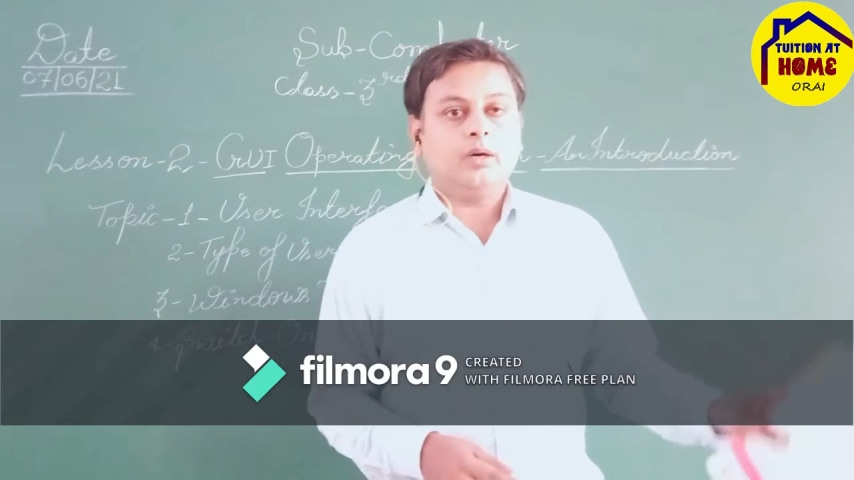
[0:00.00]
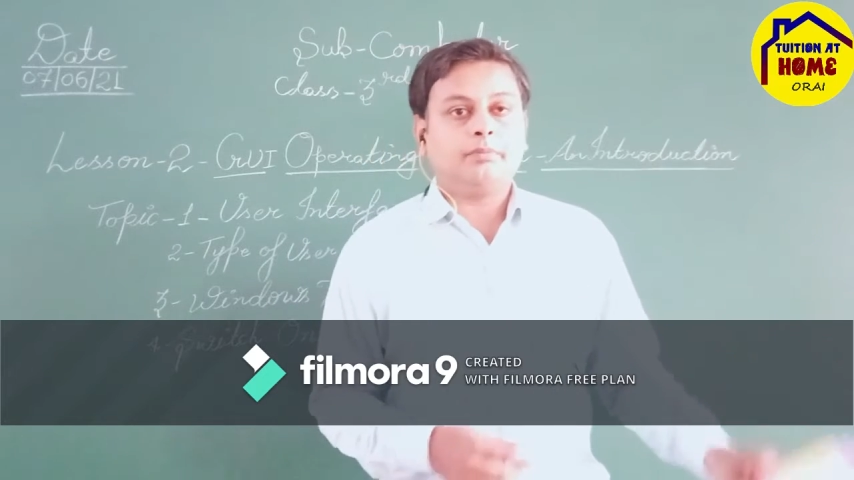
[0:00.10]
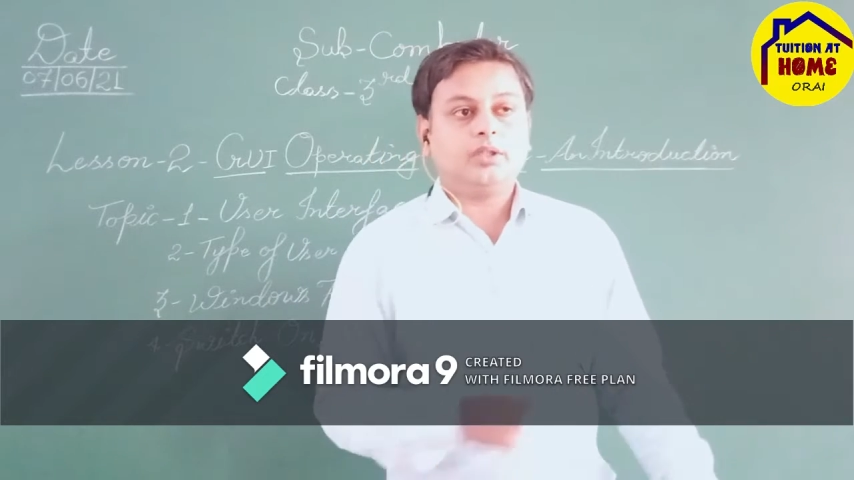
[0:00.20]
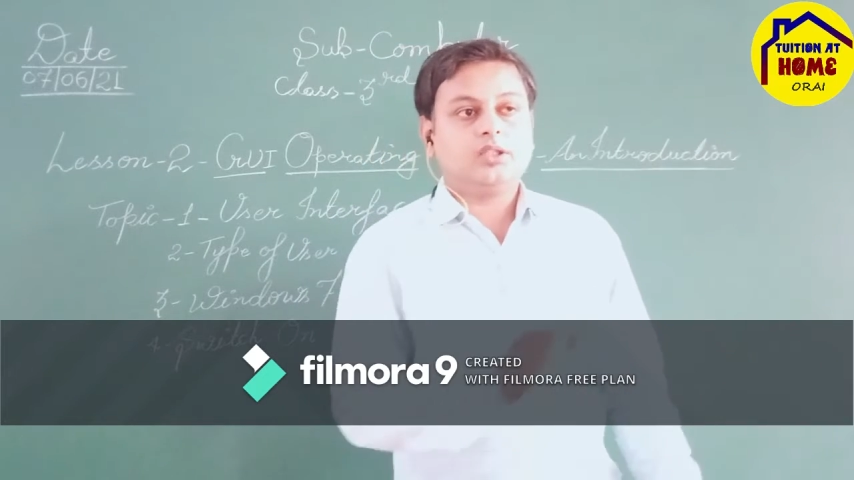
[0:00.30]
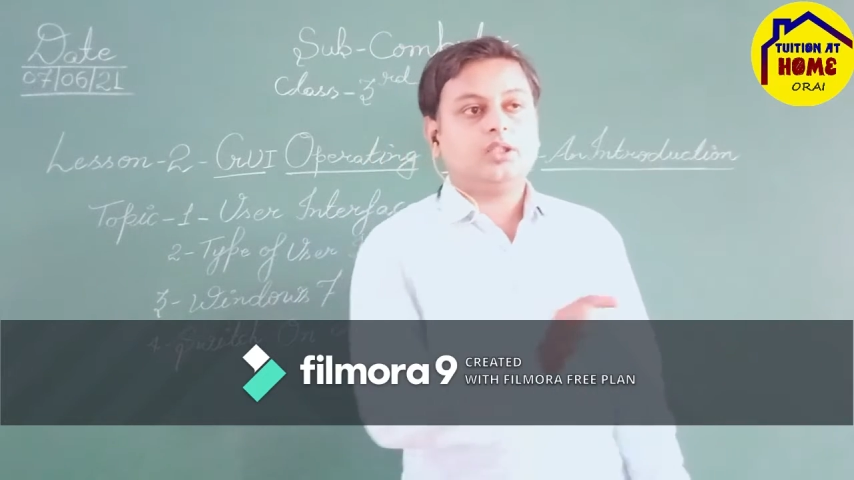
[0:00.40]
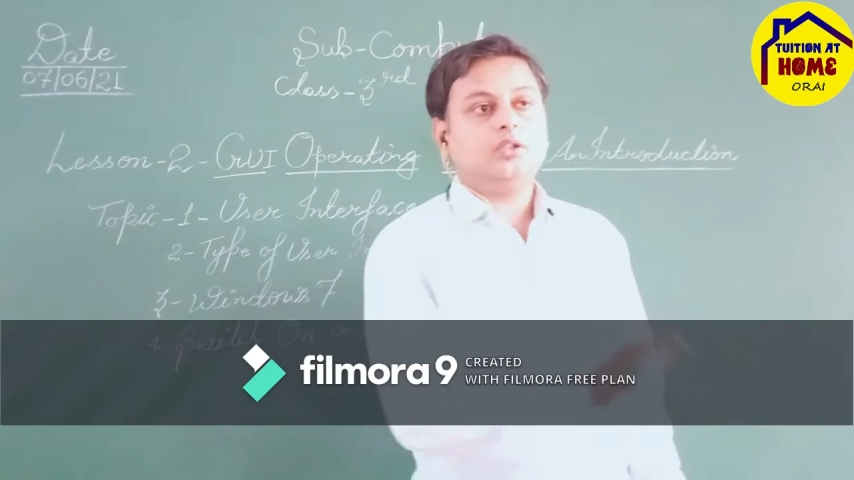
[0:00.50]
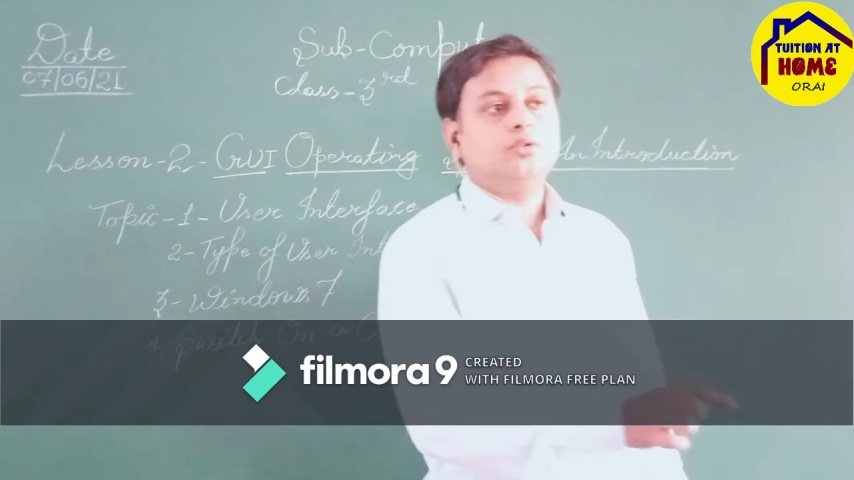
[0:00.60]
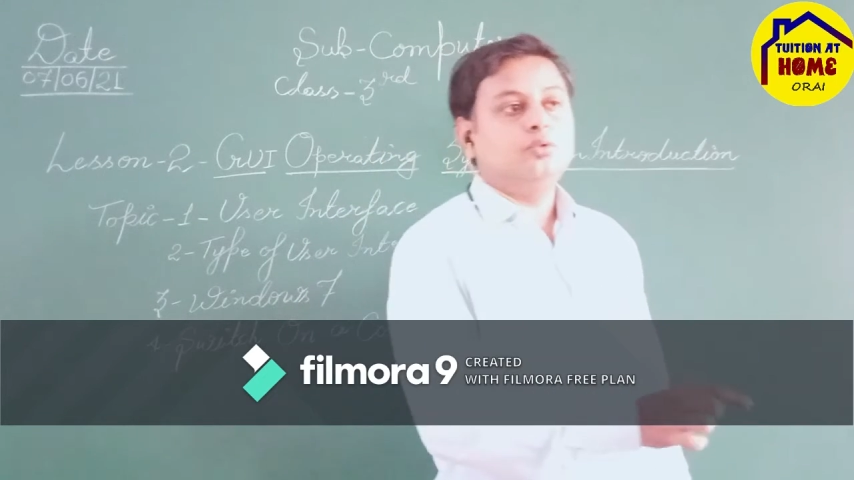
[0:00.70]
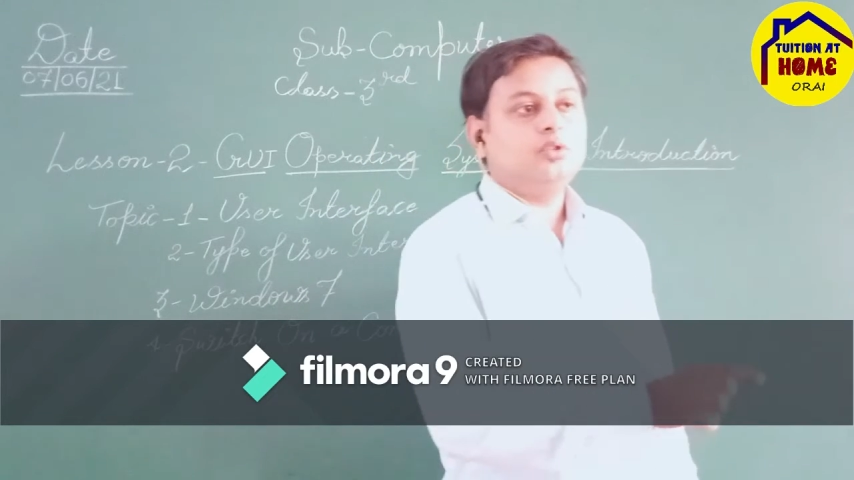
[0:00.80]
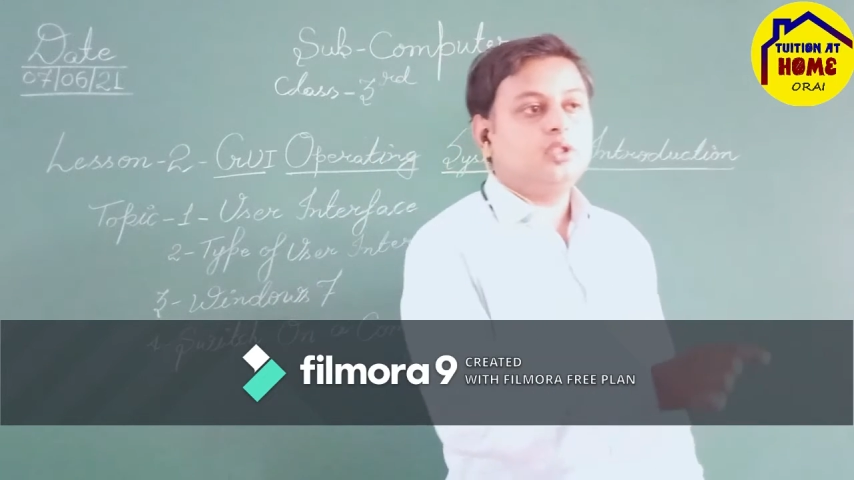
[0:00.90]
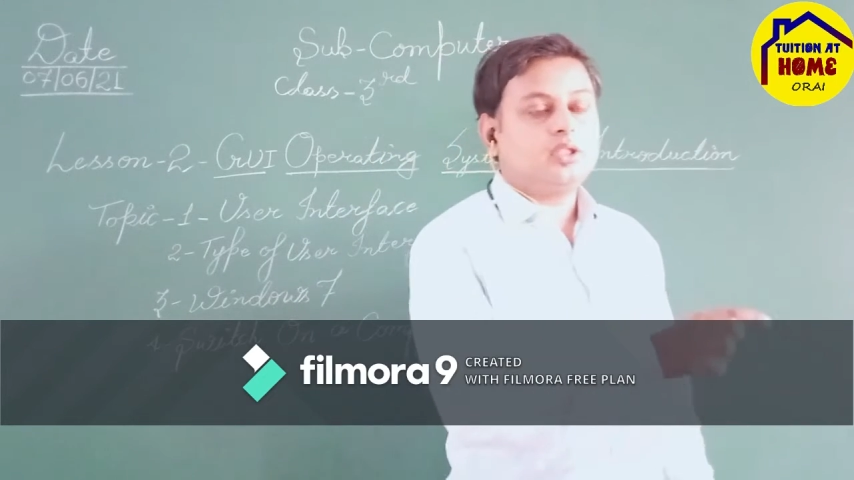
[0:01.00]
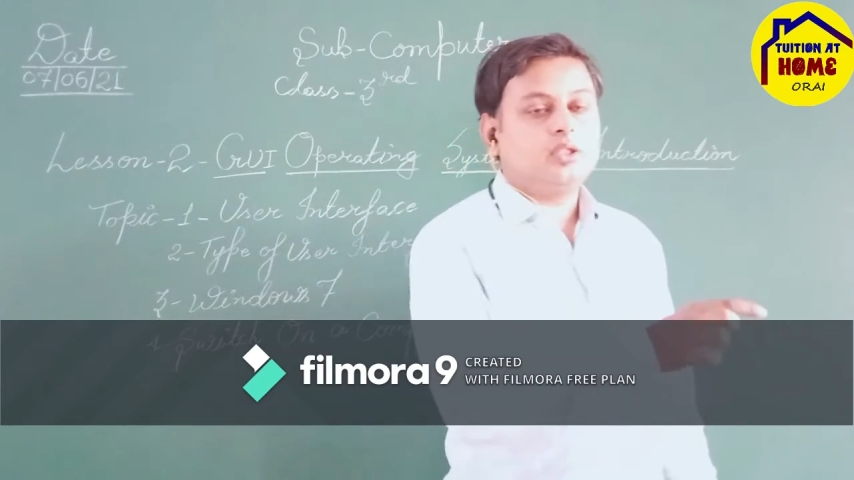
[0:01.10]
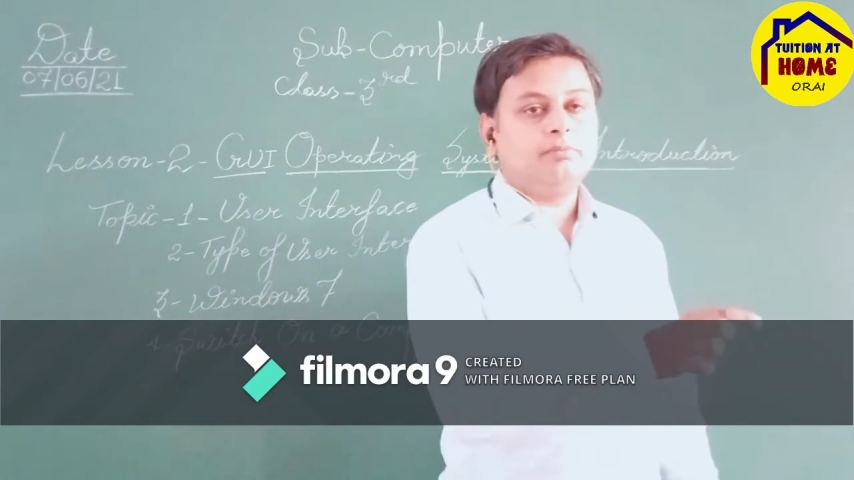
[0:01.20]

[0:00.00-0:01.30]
a person who is just